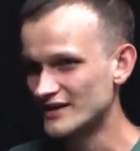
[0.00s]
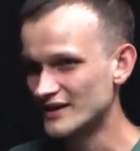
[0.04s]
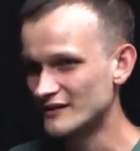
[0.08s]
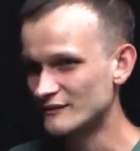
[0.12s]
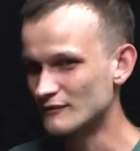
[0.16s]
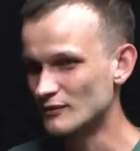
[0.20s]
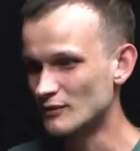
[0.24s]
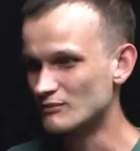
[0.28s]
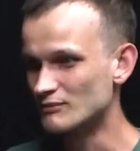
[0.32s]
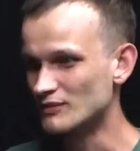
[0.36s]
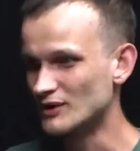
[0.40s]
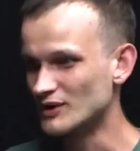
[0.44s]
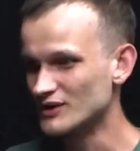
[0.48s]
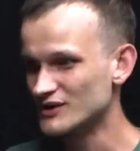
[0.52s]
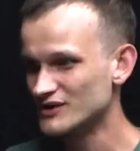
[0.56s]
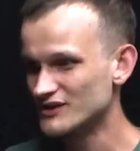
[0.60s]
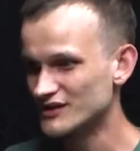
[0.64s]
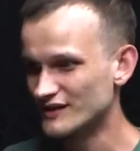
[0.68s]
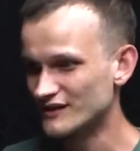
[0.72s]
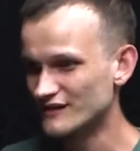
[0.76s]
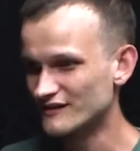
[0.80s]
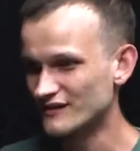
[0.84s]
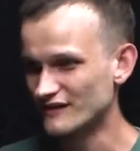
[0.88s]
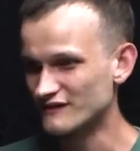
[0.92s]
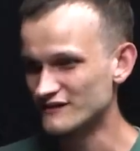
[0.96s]
were both
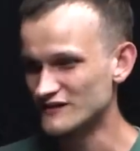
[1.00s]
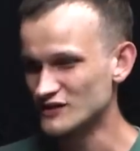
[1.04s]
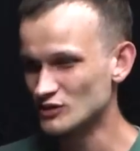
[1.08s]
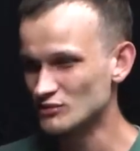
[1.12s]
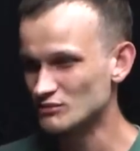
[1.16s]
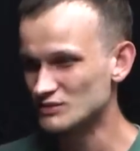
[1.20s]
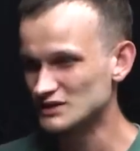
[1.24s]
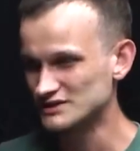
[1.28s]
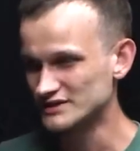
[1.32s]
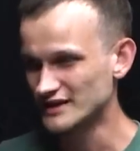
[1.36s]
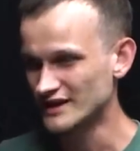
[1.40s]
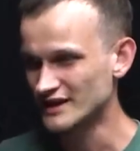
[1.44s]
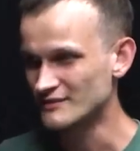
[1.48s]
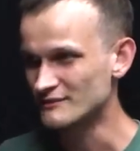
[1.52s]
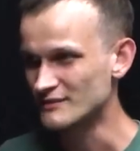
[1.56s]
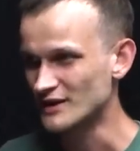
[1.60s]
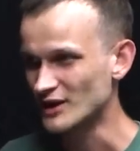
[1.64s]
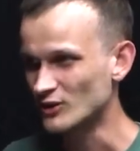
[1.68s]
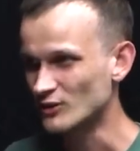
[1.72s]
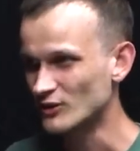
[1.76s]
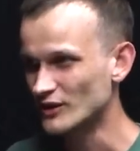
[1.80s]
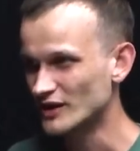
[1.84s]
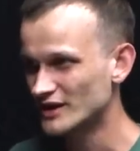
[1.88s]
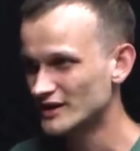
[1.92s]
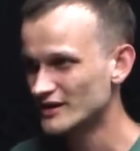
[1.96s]
of a few billion
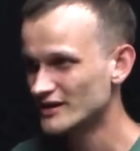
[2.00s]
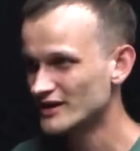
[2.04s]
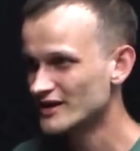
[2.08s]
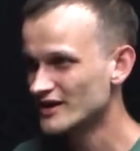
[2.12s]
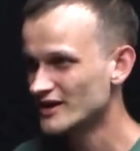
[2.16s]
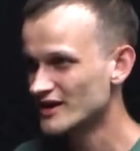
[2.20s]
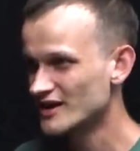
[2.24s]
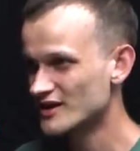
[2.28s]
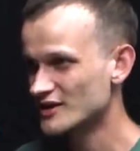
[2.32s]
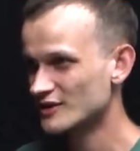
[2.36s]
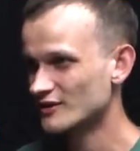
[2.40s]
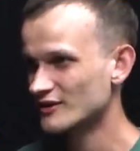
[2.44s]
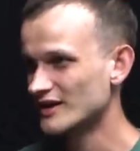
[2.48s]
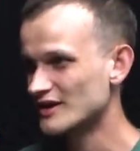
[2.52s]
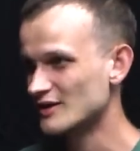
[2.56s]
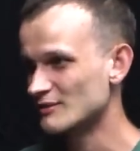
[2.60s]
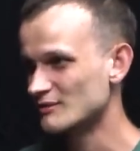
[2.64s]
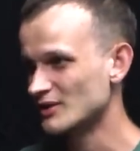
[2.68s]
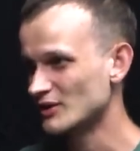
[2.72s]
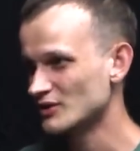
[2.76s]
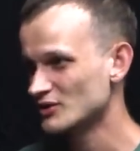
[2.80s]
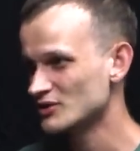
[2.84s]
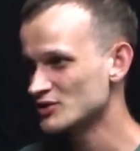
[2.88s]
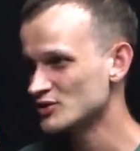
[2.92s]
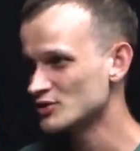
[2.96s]
Bitcoin, so like
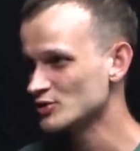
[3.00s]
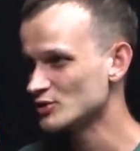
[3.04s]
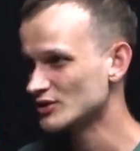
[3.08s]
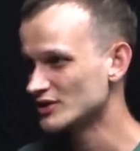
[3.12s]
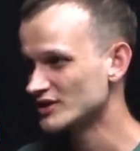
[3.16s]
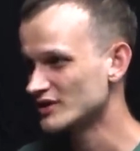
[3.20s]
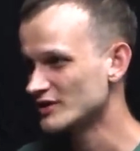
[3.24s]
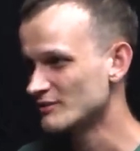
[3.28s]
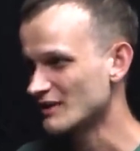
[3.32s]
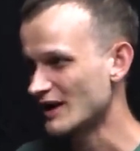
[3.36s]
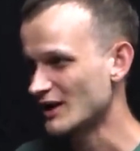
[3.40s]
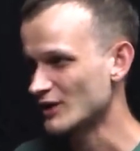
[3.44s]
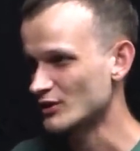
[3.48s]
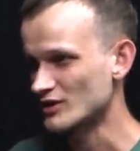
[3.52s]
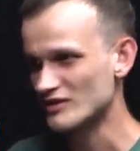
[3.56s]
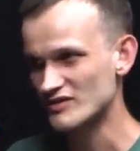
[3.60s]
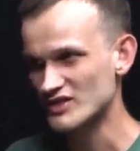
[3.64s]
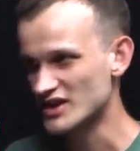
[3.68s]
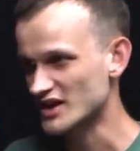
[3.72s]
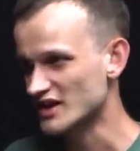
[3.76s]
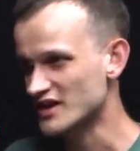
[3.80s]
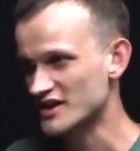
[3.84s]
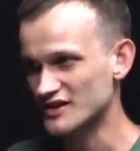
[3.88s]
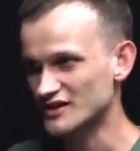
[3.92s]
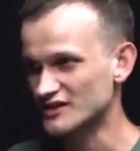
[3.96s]
about 2 to the power of
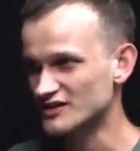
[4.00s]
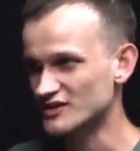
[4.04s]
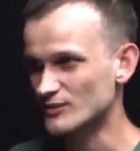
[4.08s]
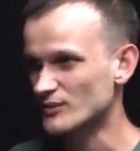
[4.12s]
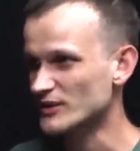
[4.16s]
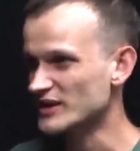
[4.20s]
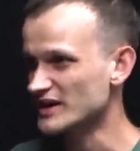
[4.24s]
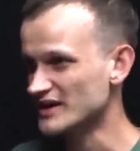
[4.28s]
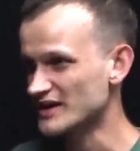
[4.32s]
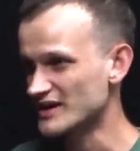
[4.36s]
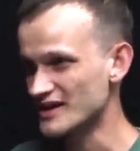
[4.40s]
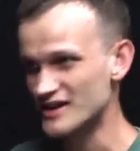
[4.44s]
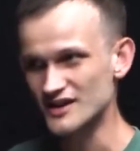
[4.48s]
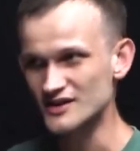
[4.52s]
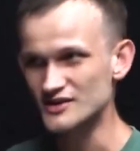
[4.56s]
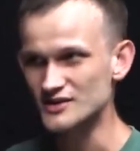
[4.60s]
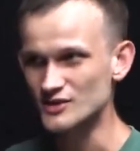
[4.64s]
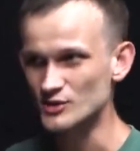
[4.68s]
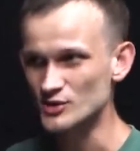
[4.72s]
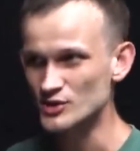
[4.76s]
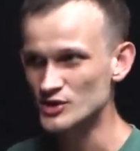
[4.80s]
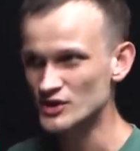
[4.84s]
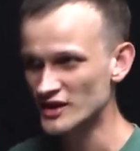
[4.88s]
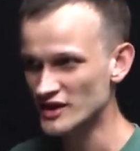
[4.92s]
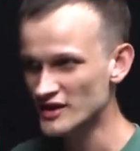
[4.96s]
63
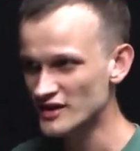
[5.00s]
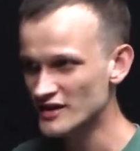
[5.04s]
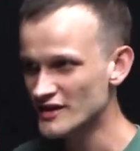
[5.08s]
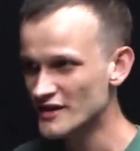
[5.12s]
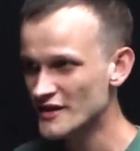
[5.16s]
satoshis.